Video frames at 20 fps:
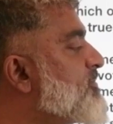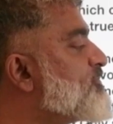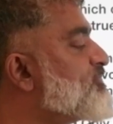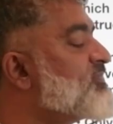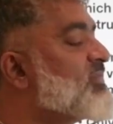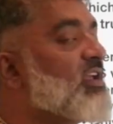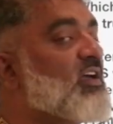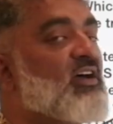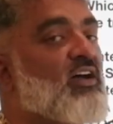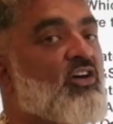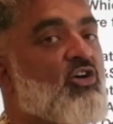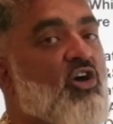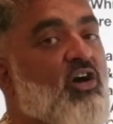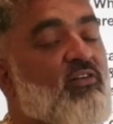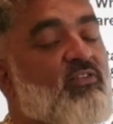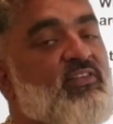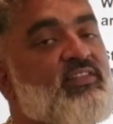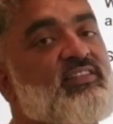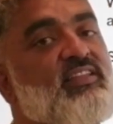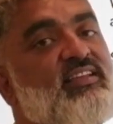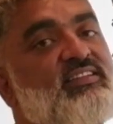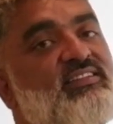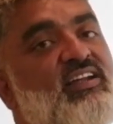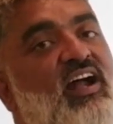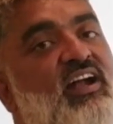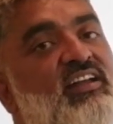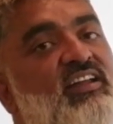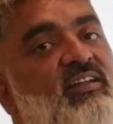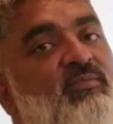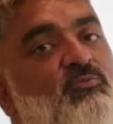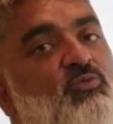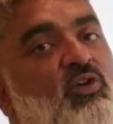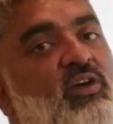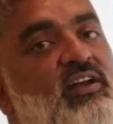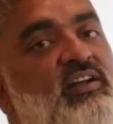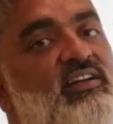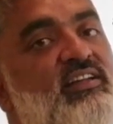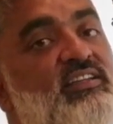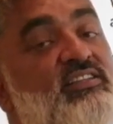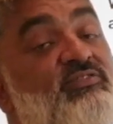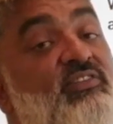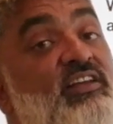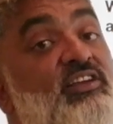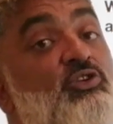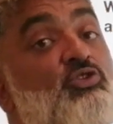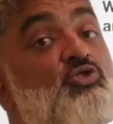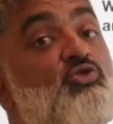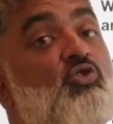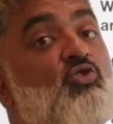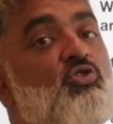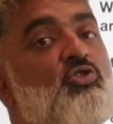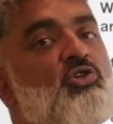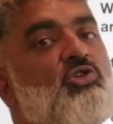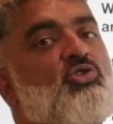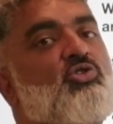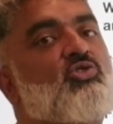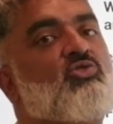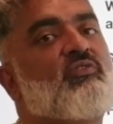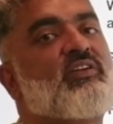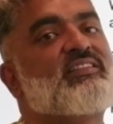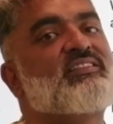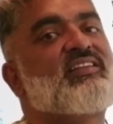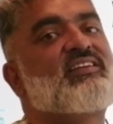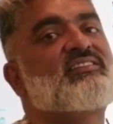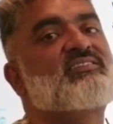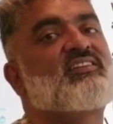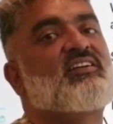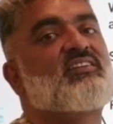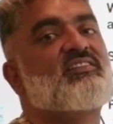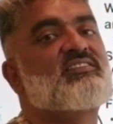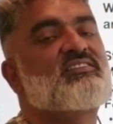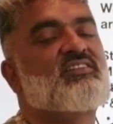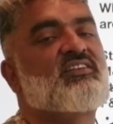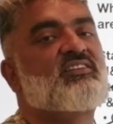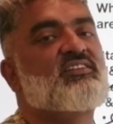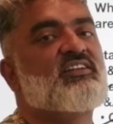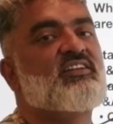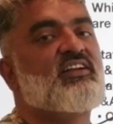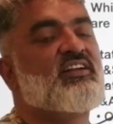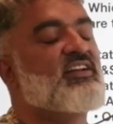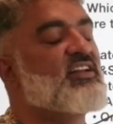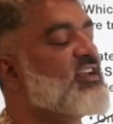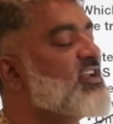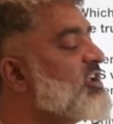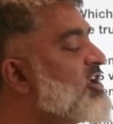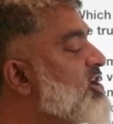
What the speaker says: often the starting point is when you don't know, when there is uncertainty,